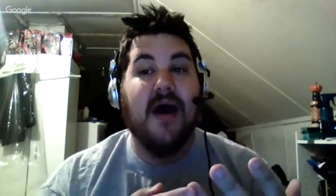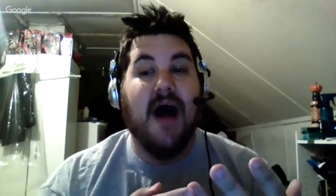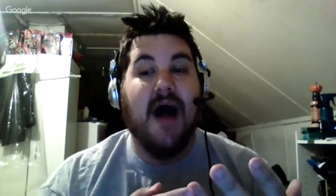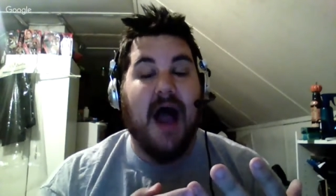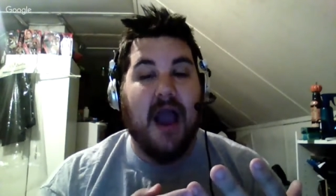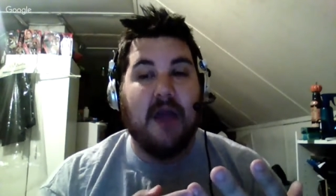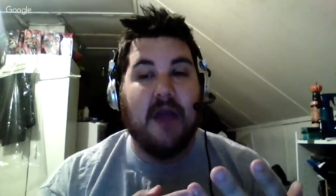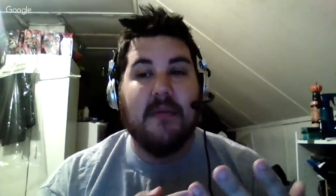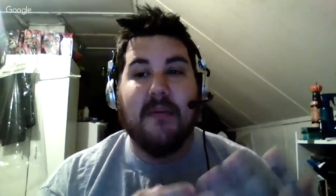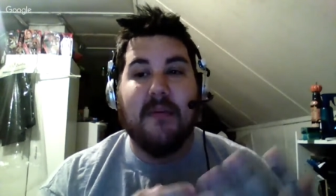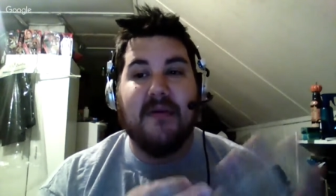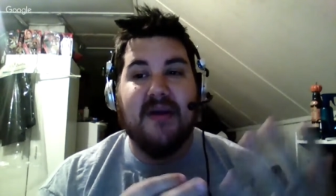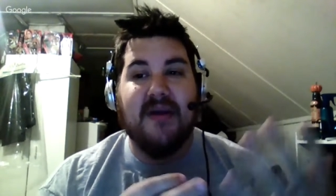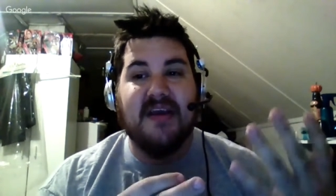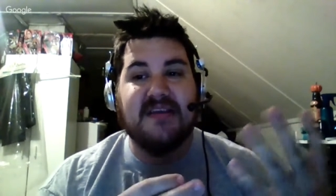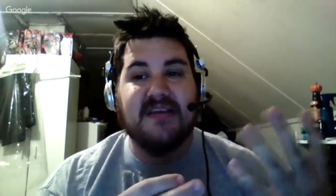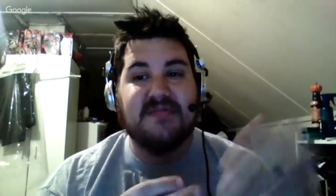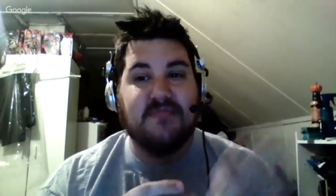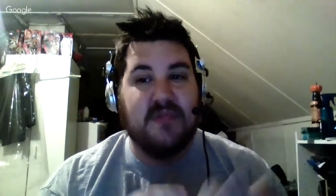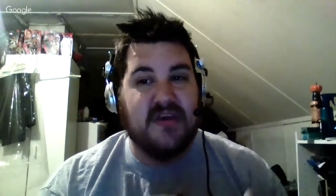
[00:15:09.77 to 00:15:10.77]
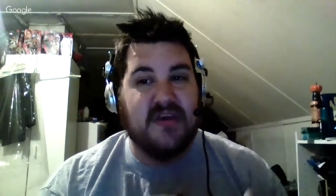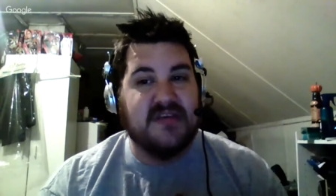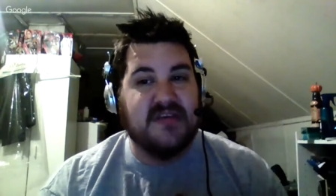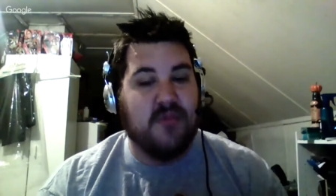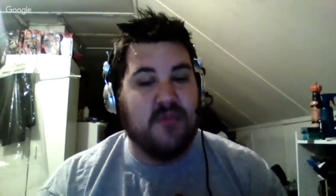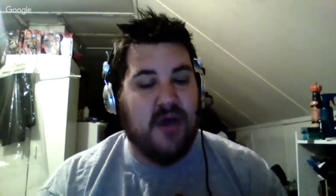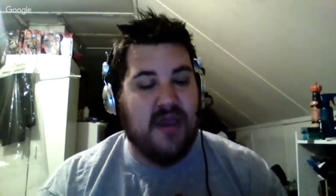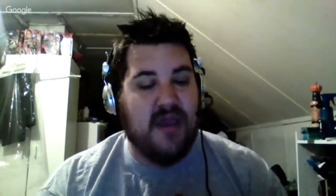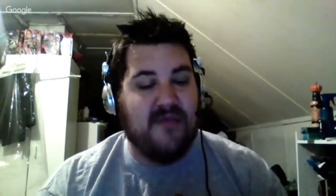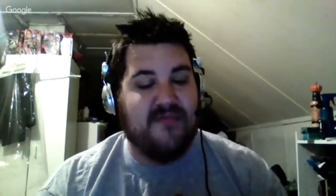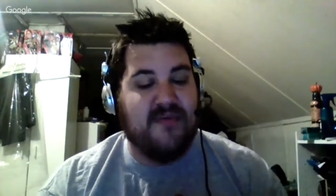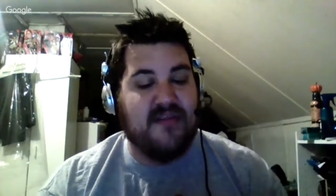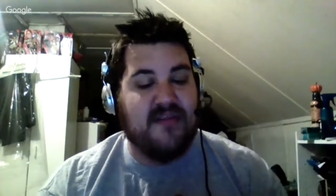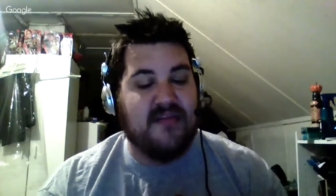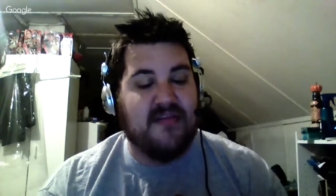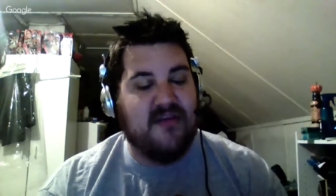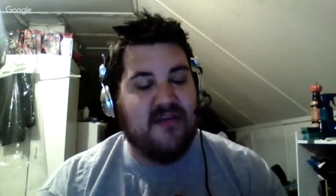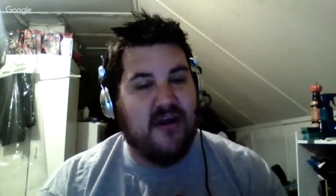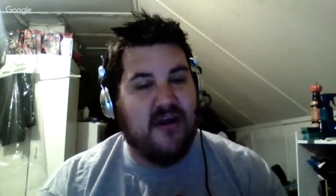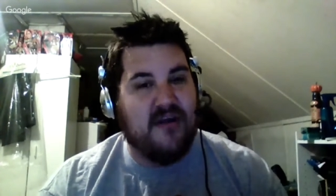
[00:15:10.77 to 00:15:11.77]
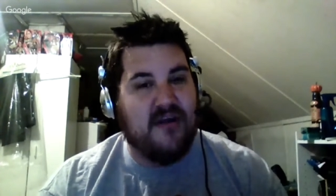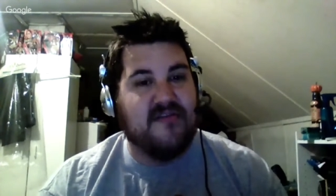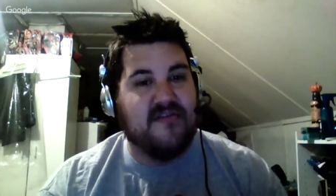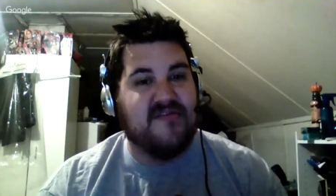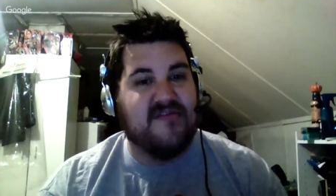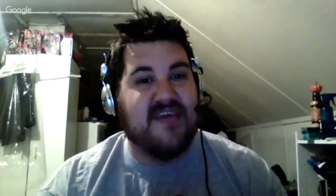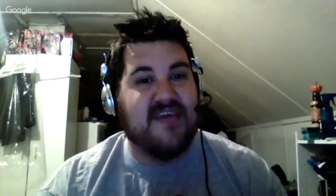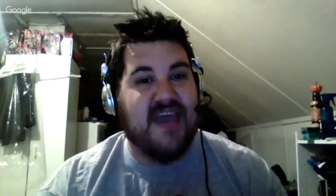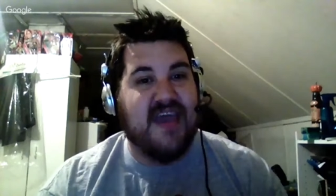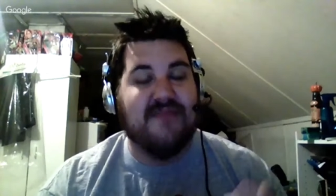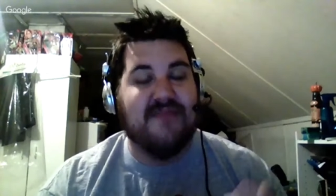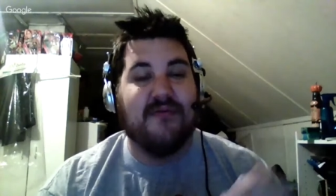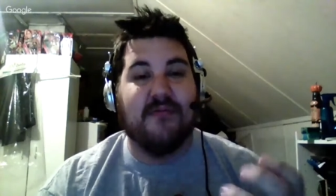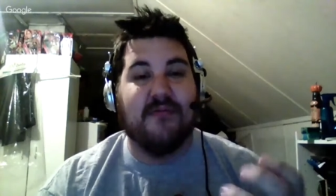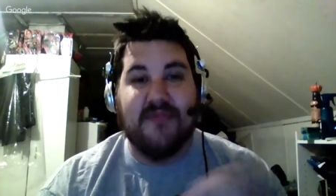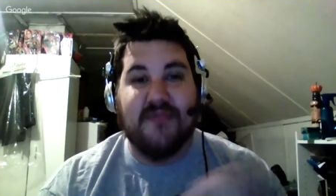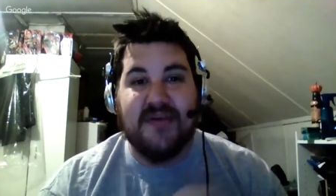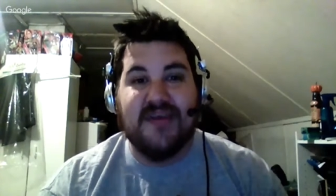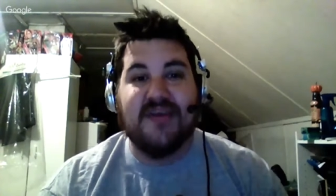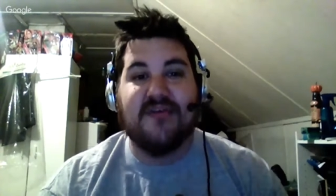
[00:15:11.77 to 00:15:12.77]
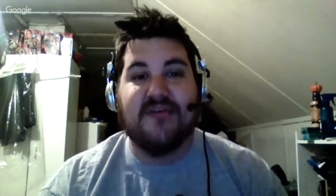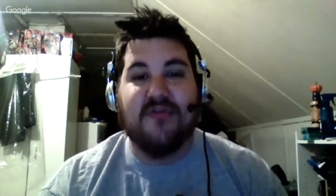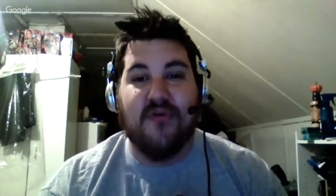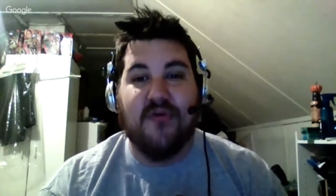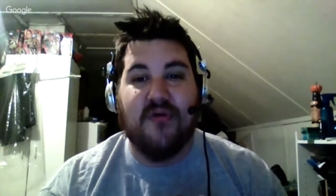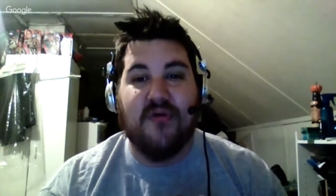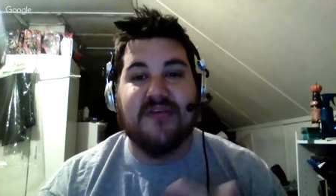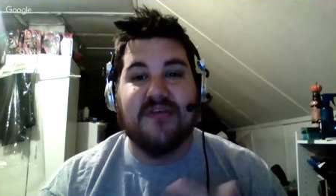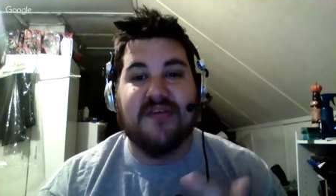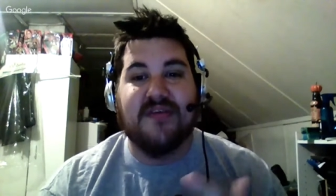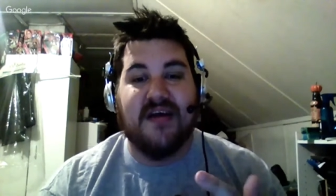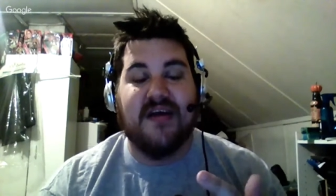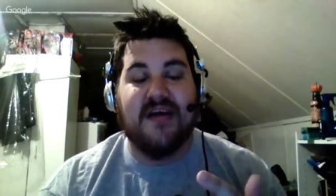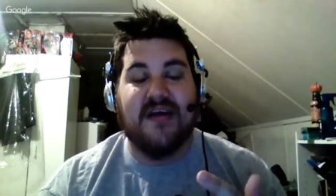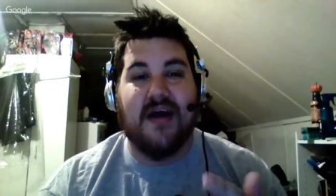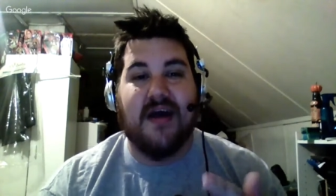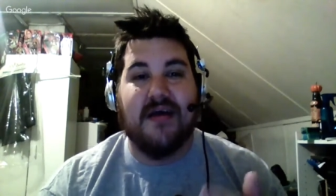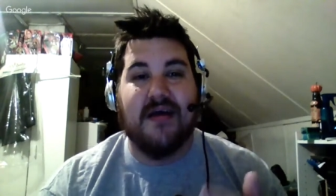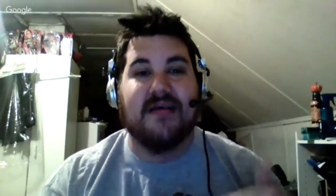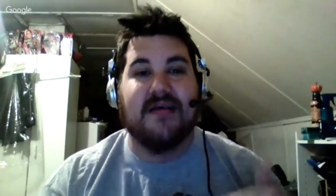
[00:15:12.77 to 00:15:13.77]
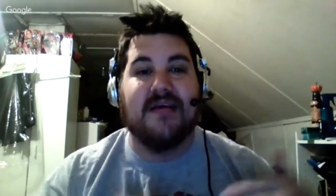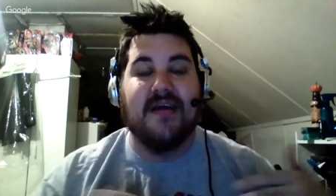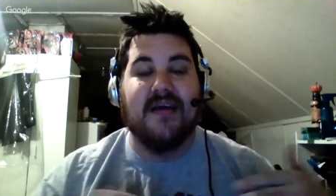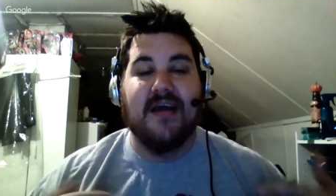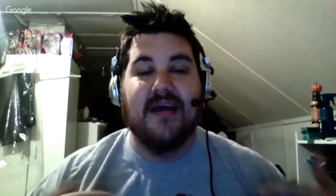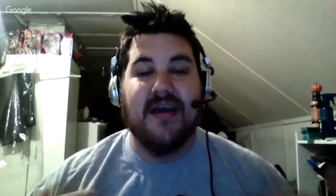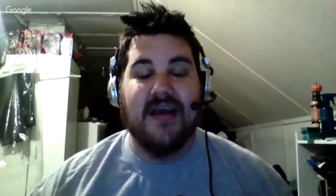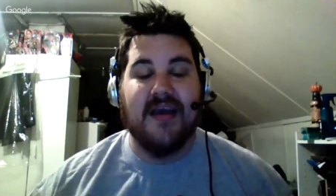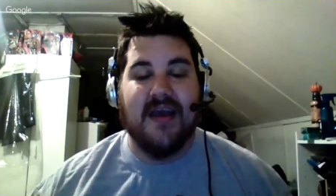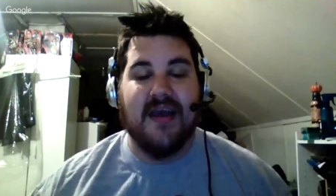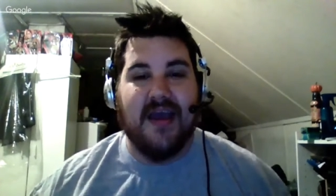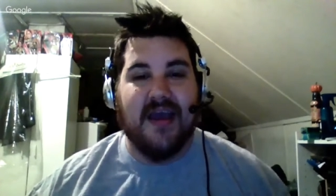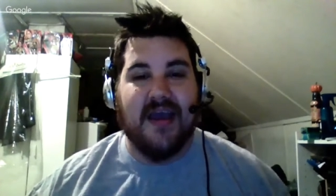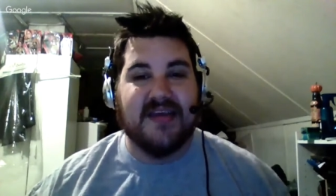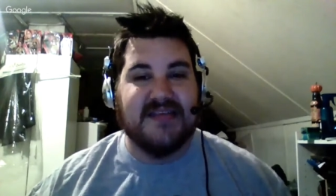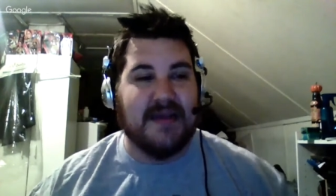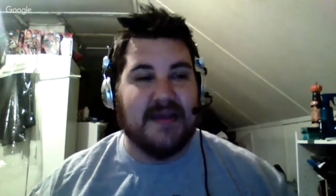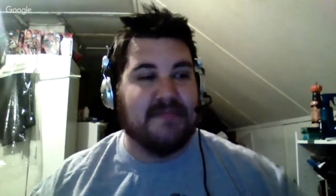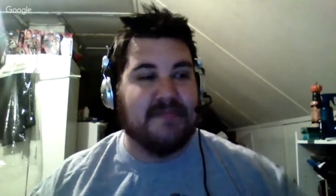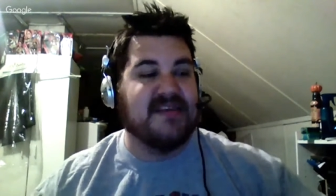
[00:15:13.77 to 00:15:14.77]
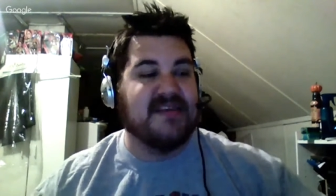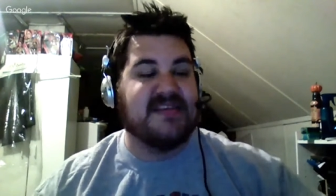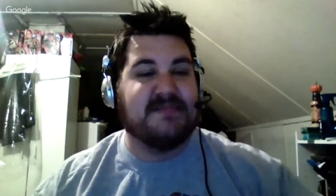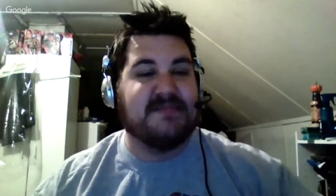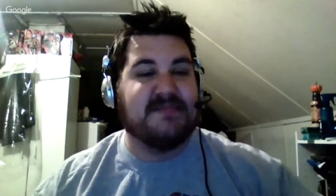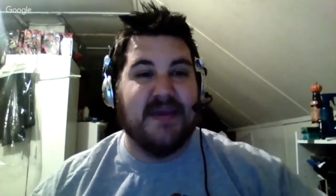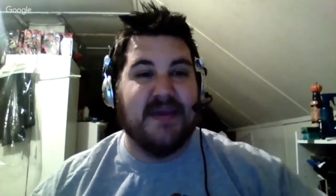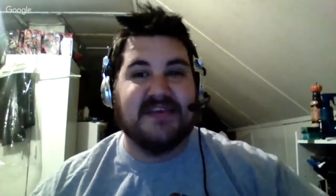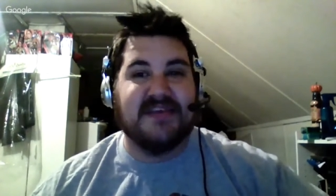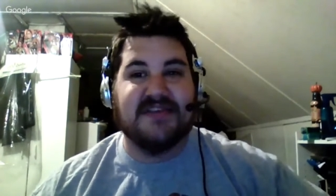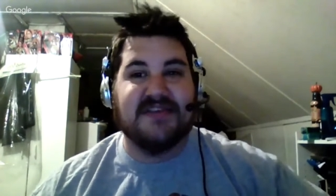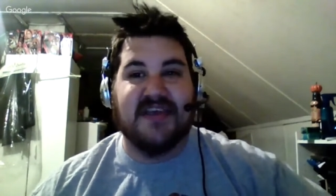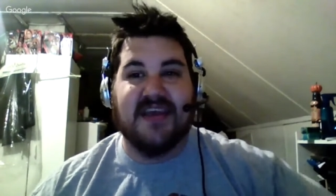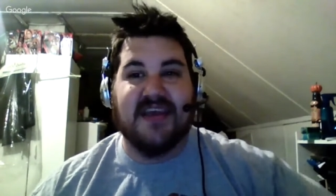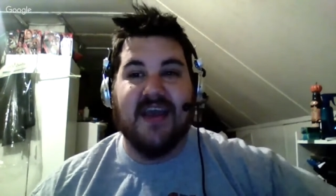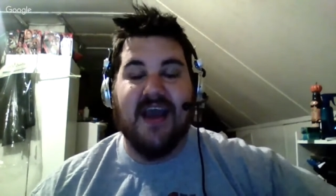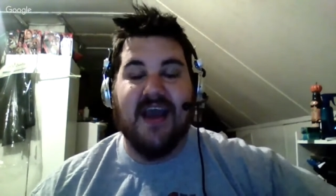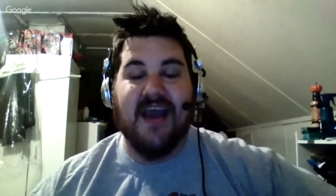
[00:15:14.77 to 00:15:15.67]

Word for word: I remember his his wife and daughters gave a really cool uh, acceptance speech, like,